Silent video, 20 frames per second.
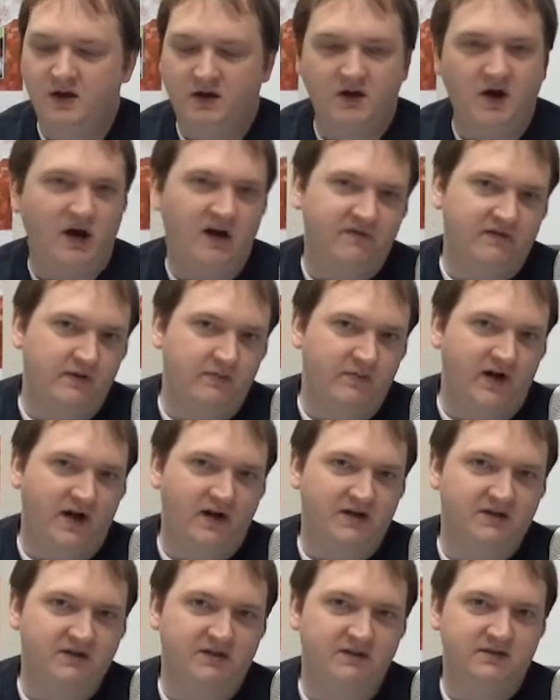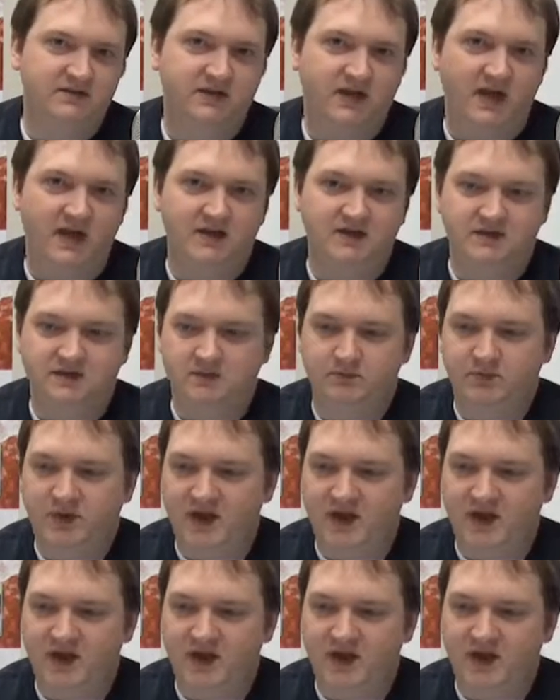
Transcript: coffee boxes, and some